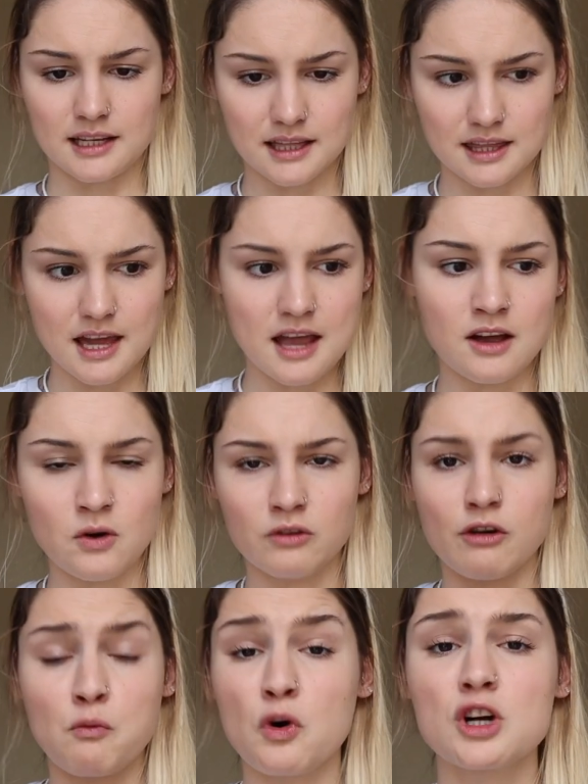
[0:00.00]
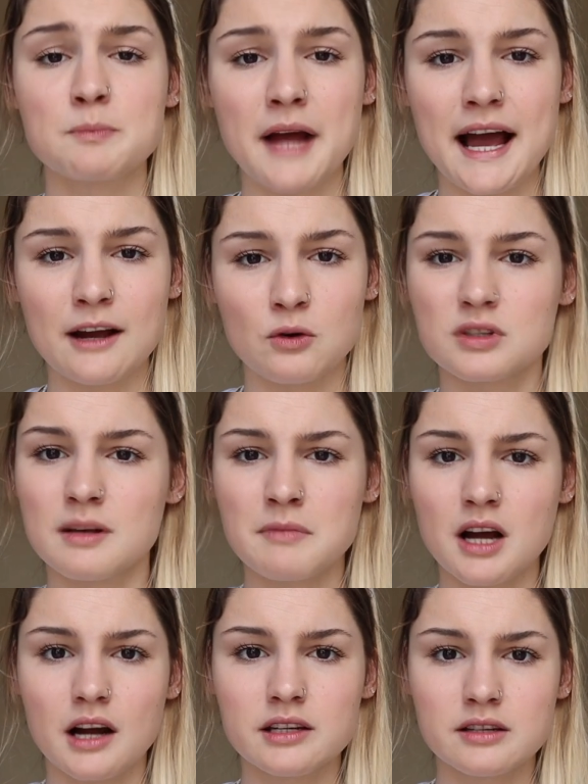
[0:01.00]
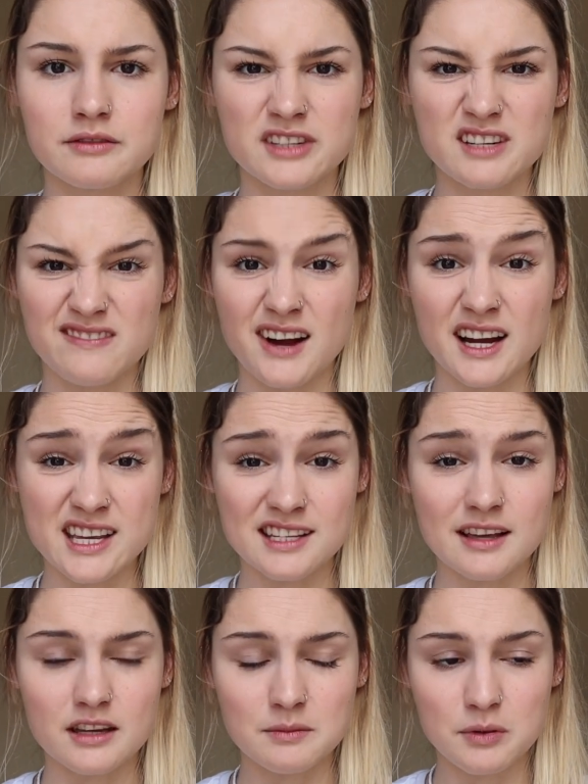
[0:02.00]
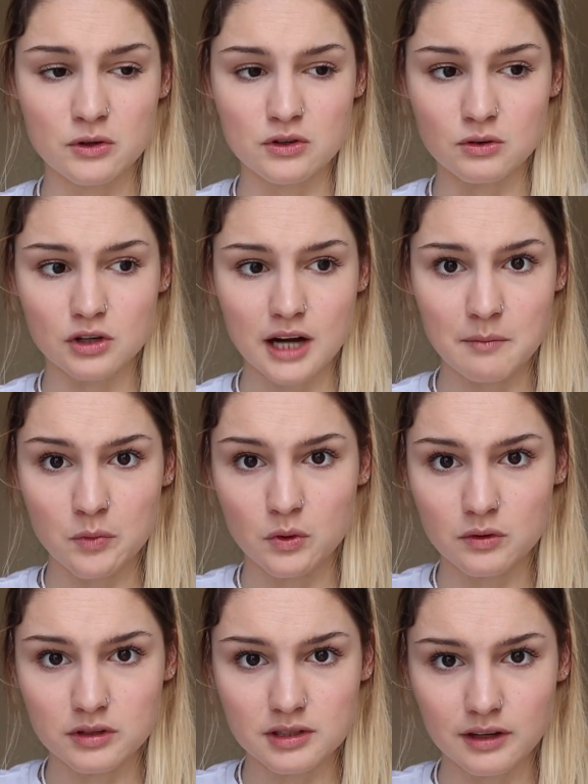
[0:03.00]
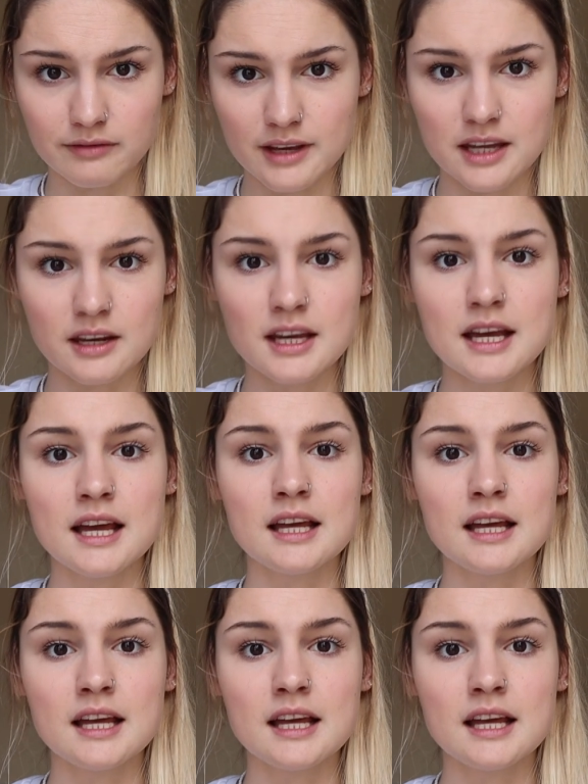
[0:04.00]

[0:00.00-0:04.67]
Like a thing or a wash bag or some kind of device to put your shampoo and stuff in,